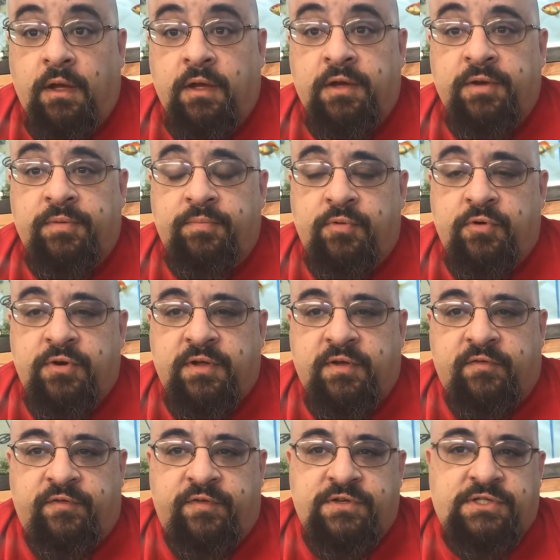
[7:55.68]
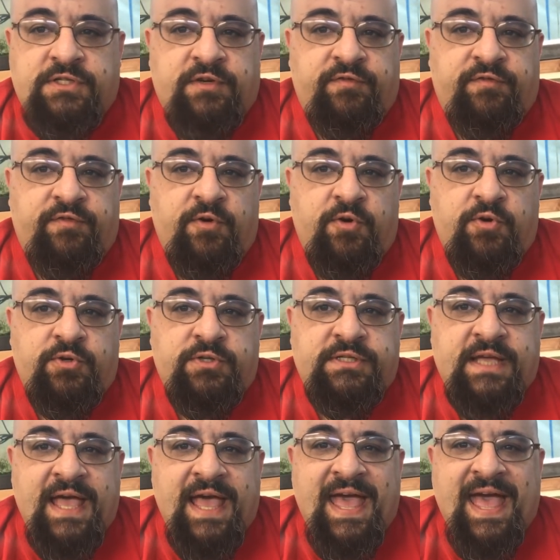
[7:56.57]
Good morning, fishy
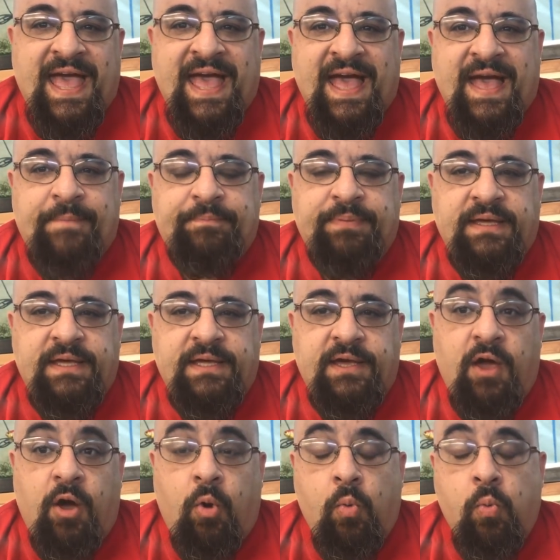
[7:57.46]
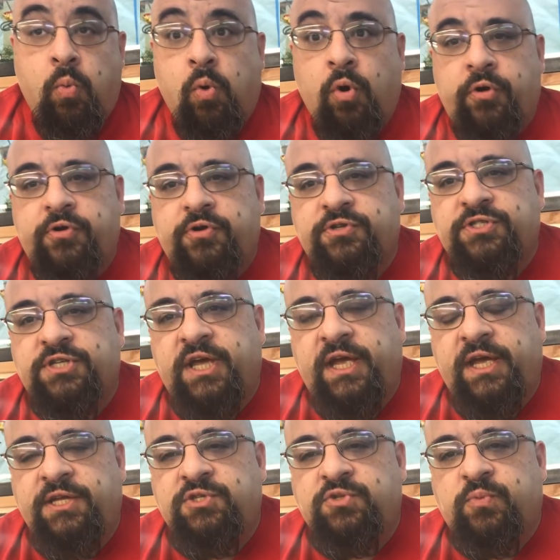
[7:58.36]
folks. Happy Water
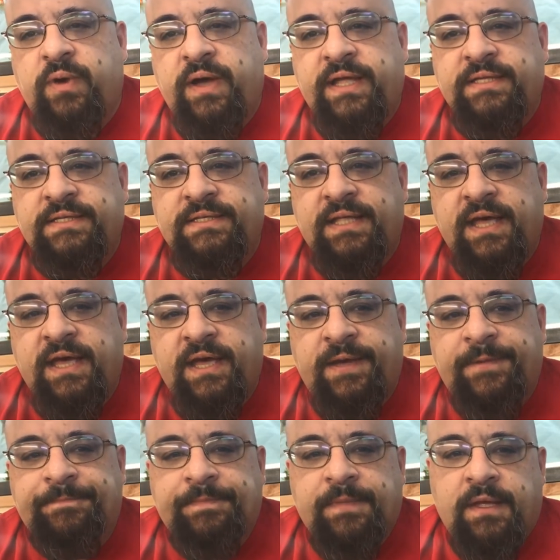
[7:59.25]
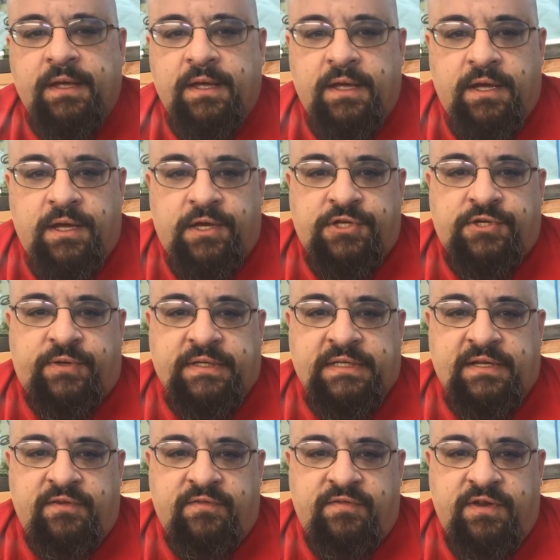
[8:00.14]
Change Wednesday. So
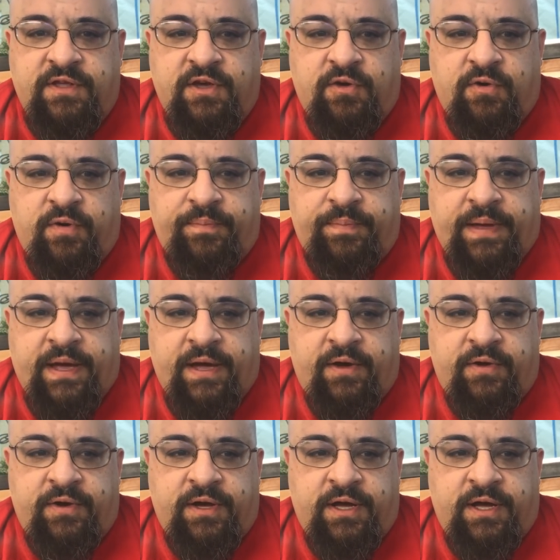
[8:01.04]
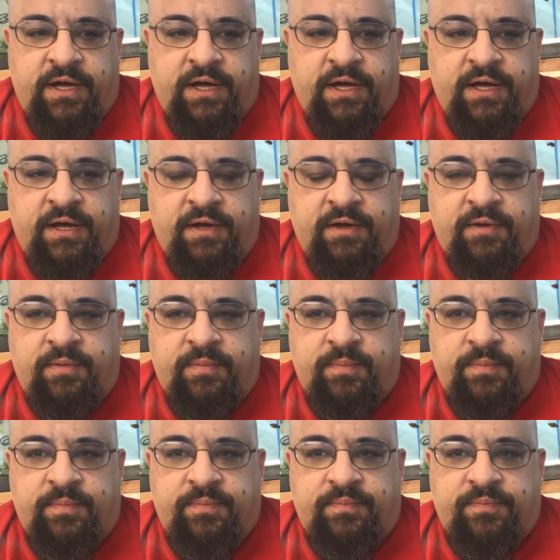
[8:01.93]
I did a video about
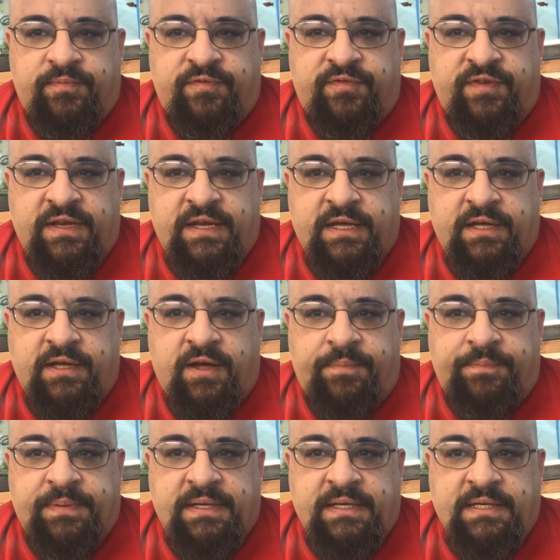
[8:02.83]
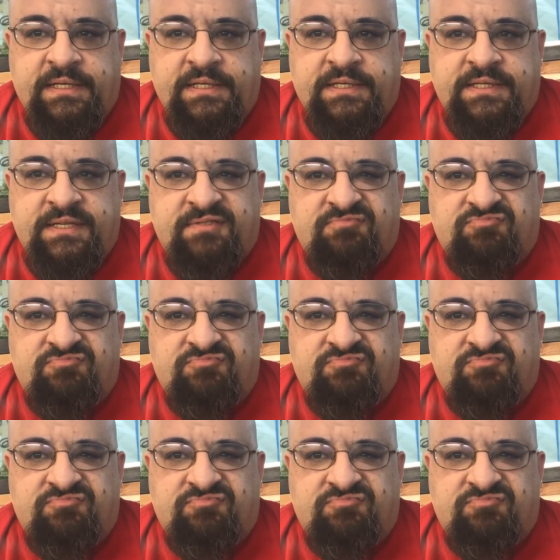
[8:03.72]
feeding guppies